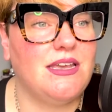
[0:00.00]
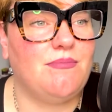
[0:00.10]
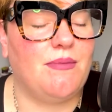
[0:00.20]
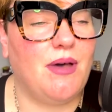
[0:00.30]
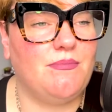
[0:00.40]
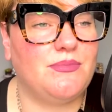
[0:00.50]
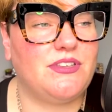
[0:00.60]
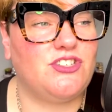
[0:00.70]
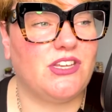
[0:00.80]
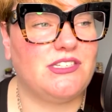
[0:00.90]
my mum
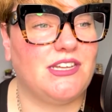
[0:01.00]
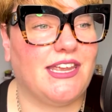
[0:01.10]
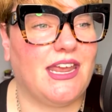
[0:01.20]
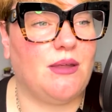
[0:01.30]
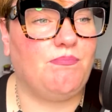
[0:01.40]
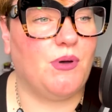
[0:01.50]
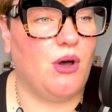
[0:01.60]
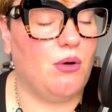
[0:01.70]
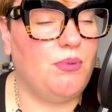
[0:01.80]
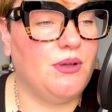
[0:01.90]
suggested I get a
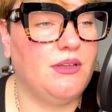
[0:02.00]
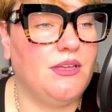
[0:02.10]
bob.